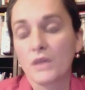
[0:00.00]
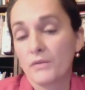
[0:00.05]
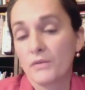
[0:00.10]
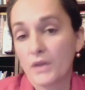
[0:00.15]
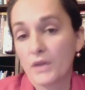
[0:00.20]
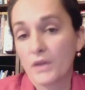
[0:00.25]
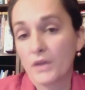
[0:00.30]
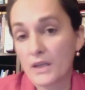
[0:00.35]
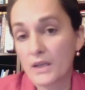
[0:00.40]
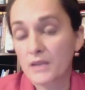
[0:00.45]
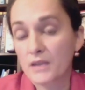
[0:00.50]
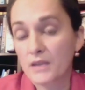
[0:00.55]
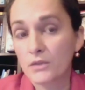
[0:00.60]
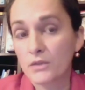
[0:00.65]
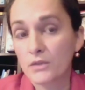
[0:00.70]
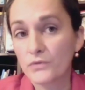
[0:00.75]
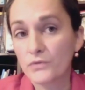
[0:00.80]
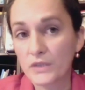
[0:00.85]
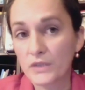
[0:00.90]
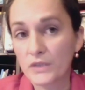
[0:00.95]
exclude,
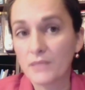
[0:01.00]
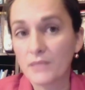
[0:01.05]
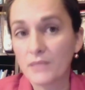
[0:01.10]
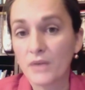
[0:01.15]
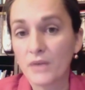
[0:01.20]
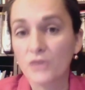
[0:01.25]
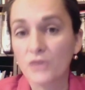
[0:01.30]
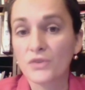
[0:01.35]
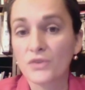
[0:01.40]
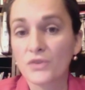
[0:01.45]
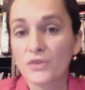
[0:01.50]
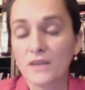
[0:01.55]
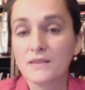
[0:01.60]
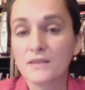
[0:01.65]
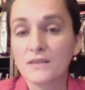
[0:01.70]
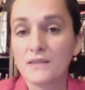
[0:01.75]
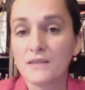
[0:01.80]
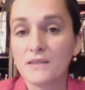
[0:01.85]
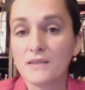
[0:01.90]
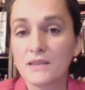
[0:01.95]
for example, our trans
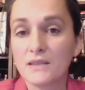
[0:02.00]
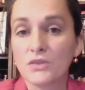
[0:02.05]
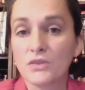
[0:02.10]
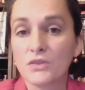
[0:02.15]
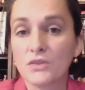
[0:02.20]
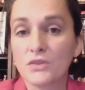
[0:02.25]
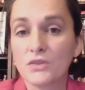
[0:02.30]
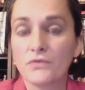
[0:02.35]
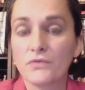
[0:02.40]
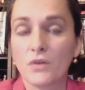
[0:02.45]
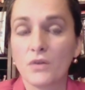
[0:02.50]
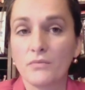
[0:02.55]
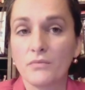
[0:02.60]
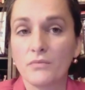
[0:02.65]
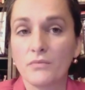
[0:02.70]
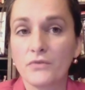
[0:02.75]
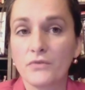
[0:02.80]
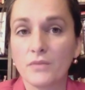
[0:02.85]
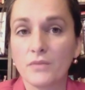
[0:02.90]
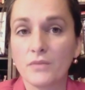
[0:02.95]
sisters from
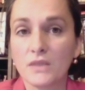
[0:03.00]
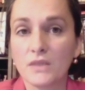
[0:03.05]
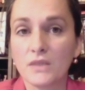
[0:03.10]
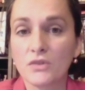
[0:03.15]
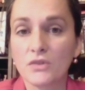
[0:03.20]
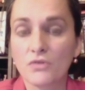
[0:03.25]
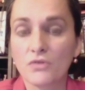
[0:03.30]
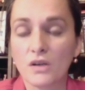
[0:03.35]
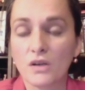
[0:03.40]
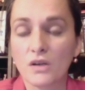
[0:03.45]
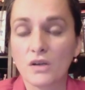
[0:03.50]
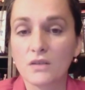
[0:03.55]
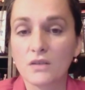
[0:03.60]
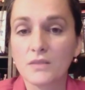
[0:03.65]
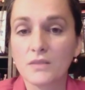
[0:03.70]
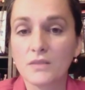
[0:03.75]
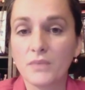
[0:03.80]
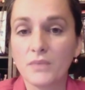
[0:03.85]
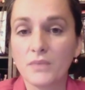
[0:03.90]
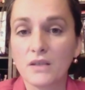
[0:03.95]
these struggles,
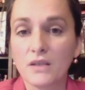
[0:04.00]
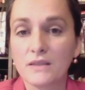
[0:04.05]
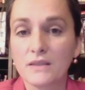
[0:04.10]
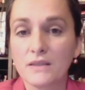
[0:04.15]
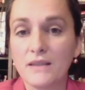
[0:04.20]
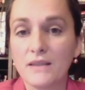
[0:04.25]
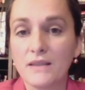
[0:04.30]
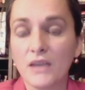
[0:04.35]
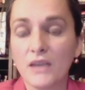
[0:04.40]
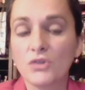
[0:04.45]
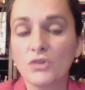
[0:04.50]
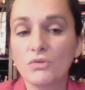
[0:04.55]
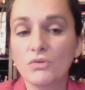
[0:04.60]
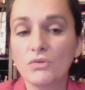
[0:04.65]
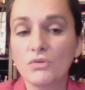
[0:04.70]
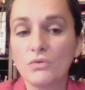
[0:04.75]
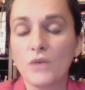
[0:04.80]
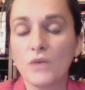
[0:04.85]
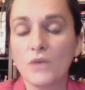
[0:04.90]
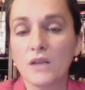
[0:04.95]
because they
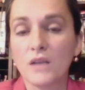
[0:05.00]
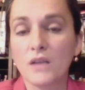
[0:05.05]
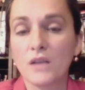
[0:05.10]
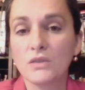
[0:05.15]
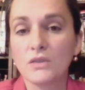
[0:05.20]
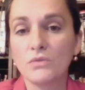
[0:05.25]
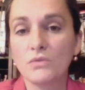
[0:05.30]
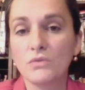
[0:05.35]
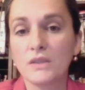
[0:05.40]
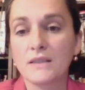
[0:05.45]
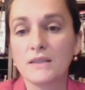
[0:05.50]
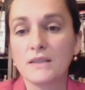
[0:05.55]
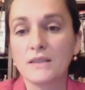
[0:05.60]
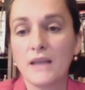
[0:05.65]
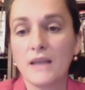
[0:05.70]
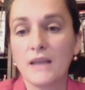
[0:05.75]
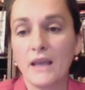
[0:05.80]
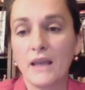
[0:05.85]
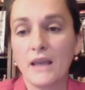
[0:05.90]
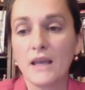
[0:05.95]
too, as soon as
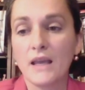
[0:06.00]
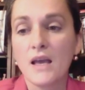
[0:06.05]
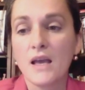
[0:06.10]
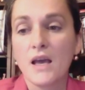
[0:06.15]
they